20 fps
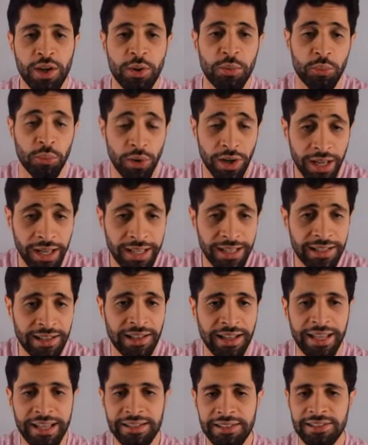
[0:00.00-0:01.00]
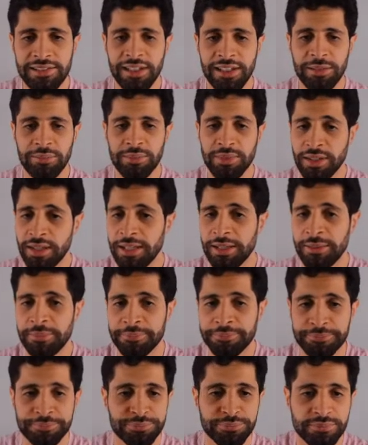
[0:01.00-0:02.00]
While at the same
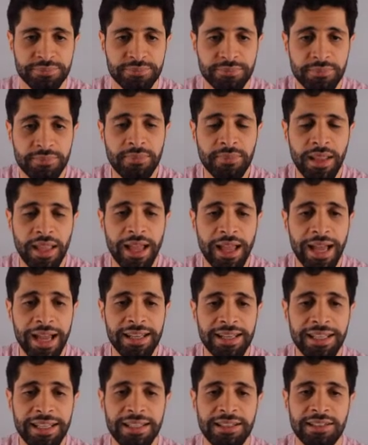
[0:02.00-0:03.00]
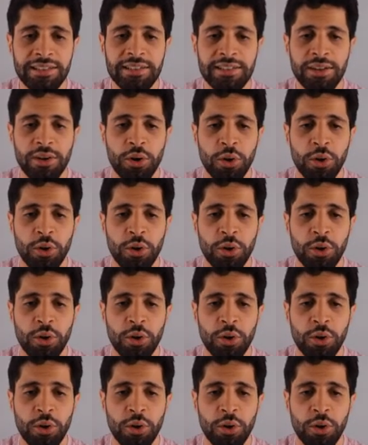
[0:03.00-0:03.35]
time, I need